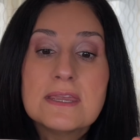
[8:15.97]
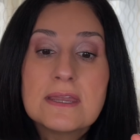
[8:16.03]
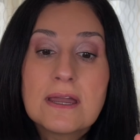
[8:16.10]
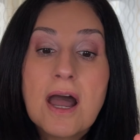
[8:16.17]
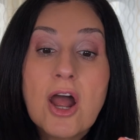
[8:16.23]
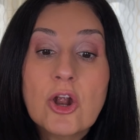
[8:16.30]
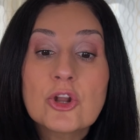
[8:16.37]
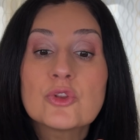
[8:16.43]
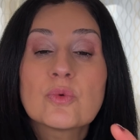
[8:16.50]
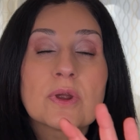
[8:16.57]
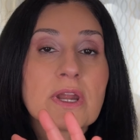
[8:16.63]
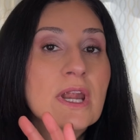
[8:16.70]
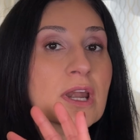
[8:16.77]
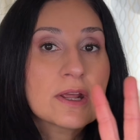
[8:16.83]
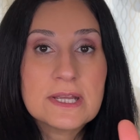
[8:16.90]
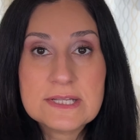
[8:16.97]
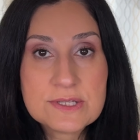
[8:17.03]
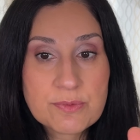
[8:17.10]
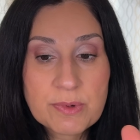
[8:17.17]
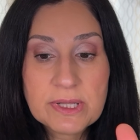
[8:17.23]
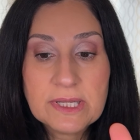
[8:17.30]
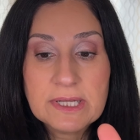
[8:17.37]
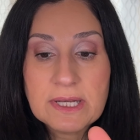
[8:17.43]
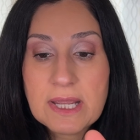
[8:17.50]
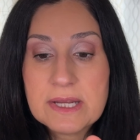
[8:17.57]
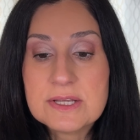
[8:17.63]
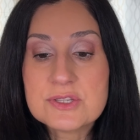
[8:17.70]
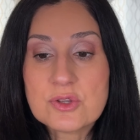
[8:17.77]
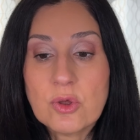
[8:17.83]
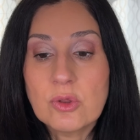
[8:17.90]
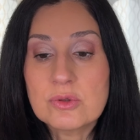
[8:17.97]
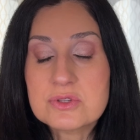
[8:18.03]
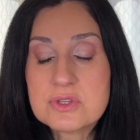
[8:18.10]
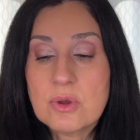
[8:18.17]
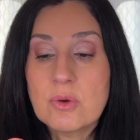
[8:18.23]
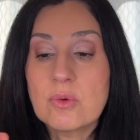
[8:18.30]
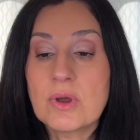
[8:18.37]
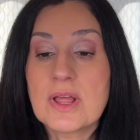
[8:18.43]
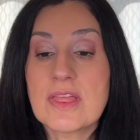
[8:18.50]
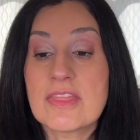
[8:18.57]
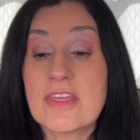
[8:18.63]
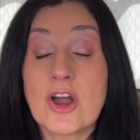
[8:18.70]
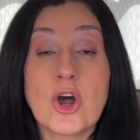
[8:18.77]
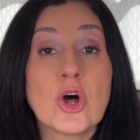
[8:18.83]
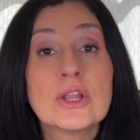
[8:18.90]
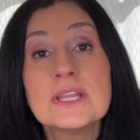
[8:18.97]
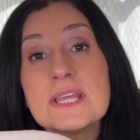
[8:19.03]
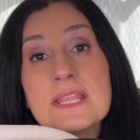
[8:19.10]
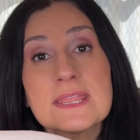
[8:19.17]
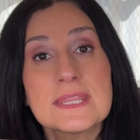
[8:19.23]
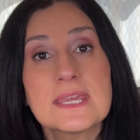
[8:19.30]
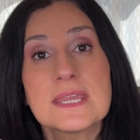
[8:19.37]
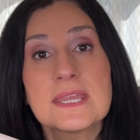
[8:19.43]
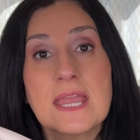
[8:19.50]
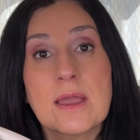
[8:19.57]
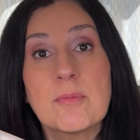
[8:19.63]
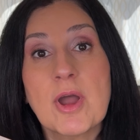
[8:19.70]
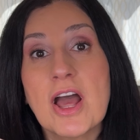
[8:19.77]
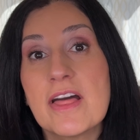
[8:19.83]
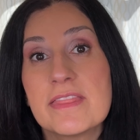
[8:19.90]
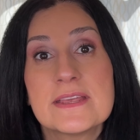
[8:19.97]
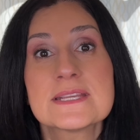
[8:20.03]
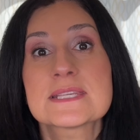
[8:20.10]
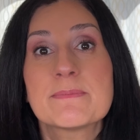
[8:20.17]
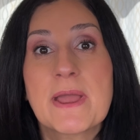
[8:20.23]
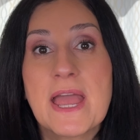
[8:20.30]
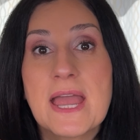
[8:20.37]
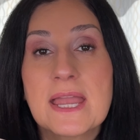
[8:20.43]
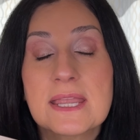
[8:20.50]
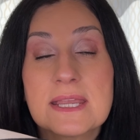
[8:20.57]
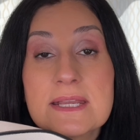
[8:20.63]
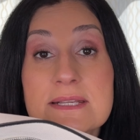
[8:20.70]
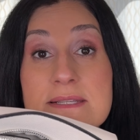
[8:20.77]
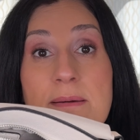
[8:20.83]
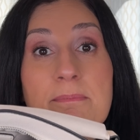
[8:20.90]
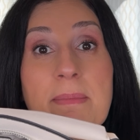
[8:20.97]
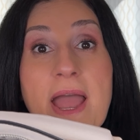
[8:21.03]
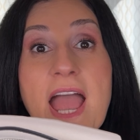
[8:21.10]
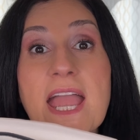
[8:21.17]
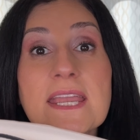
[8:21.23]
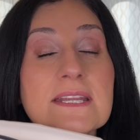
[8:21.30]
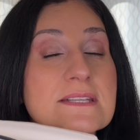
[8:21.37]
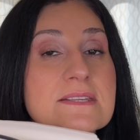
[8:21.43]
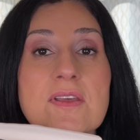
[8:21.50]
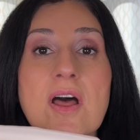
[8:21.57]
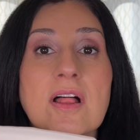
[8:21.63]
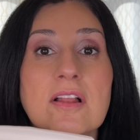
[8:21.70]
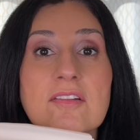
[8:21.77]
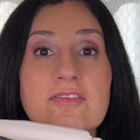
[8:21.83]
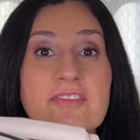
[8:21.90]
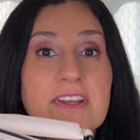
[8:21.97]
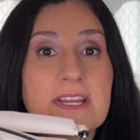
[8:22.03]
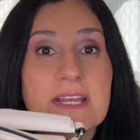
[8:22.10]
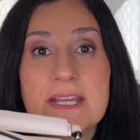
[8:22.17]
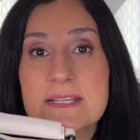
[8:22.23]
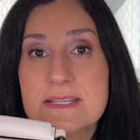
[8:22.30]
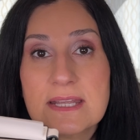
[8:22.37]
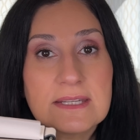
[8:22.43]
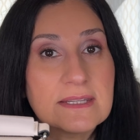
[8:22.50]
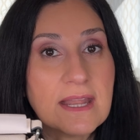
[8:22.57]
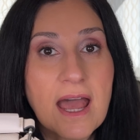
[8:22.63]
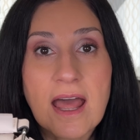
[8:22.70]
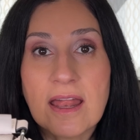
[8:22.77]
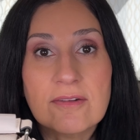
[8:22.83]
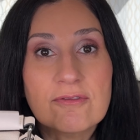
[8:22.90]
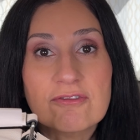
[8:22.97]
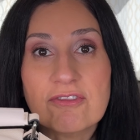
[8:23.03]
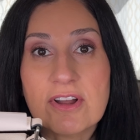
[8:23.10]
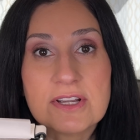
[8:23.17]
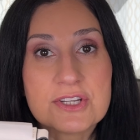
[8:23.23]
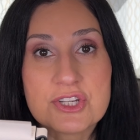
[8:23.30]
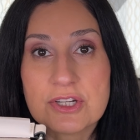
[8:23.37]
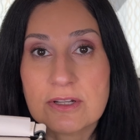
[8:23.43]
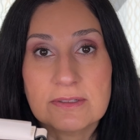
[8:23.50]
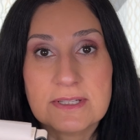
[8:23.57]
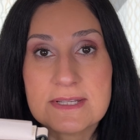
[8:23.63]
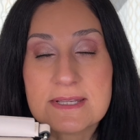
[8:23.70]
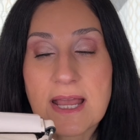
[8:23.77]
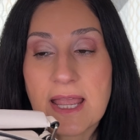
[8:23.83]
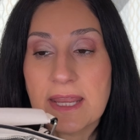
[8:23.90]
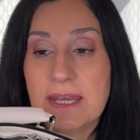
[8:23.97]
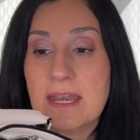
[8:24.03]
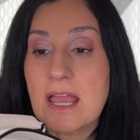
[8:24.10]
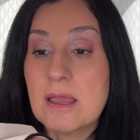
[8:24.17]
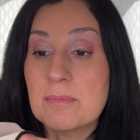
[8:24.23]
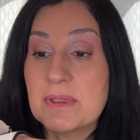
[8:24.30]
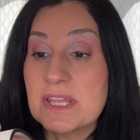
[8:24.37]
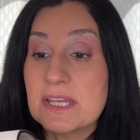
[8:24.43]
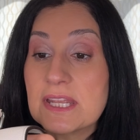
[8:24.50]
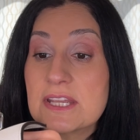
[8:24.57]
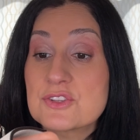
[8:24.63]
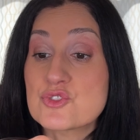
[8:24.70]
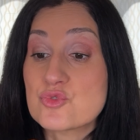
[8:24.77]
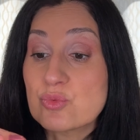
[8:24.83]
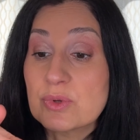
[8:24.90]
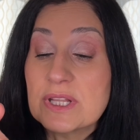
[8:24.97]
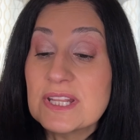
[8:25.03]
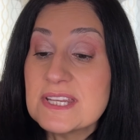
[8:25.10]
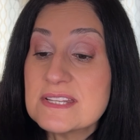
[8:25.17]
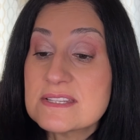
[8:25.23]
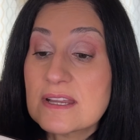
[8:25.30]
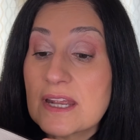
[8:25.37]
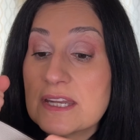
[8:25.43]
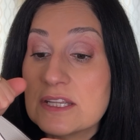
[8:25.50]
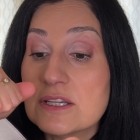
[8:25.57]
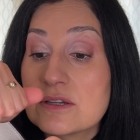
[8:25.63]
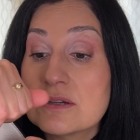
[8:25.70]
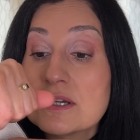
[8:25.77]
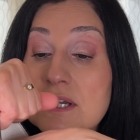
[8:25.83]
hardware is really nice also. The only thing about this bag is the bag itself is a non-functional design. I mean, it's really tiny.